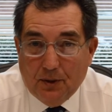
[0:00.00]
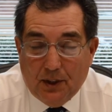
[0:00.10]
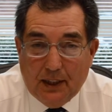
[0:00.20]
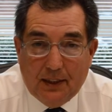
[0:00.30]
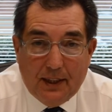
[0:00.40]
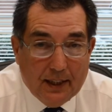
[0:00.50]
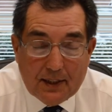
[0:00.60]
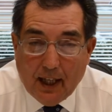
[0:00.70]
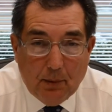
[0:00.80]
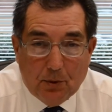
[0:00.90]
is he 10
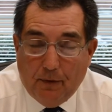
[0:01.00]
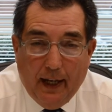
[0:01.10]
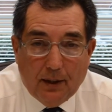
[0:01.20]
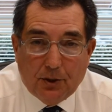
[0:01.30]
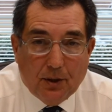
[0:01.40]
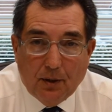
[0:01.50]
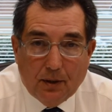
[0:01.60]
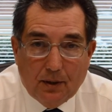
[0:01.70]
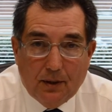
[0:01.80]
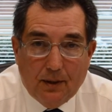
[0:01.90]
times
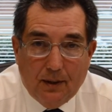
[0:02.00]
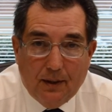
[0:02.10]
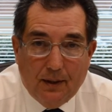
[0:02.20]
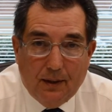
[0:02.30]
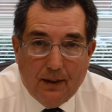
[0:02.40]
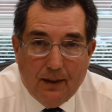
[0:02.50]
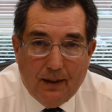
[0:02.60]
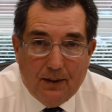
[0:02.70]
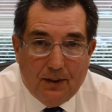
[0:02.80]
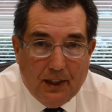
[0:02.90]
faster?
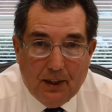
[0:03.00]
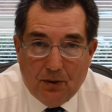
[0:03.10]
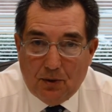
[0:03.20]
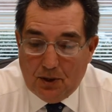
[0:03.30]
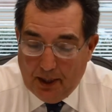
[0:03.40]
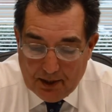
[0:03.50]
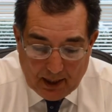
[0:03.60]
Is he 10